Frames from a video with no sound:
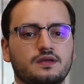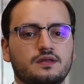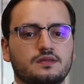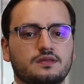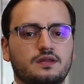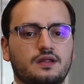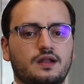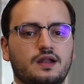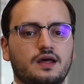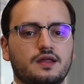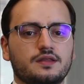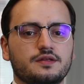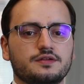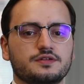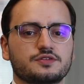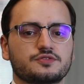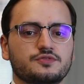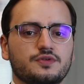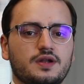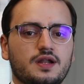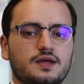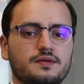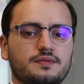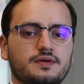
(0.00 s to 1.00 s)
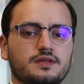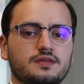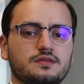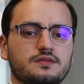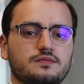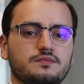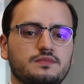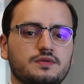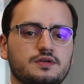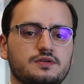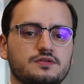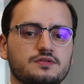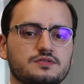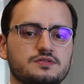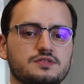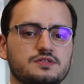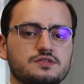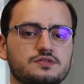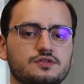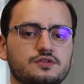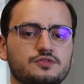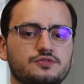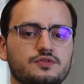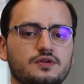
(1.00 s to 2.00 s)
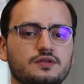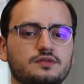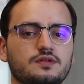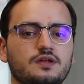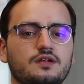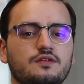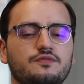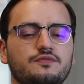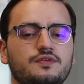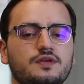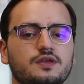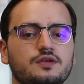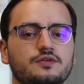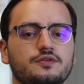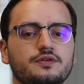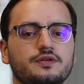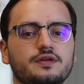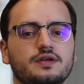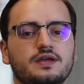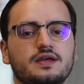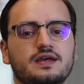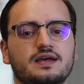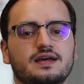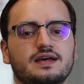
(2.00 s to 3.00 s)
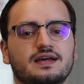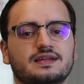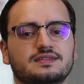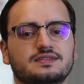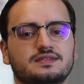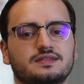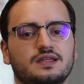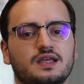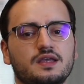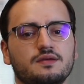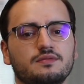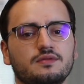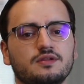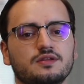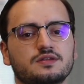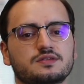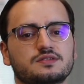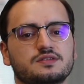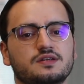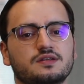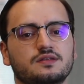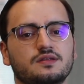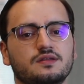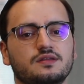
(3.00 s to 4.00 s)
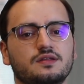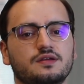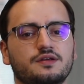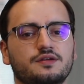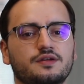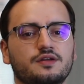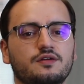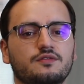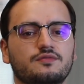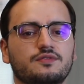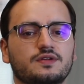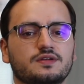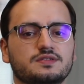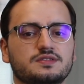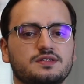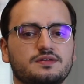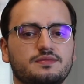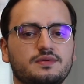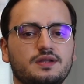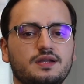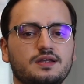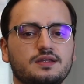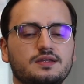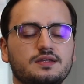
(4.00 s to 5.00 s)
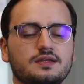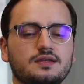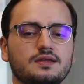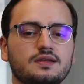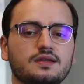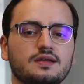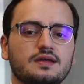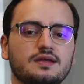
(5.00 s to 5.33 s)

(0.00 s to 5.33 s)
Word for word: The latter is relevant because this contractual figure has enabled a certain degree of flexibility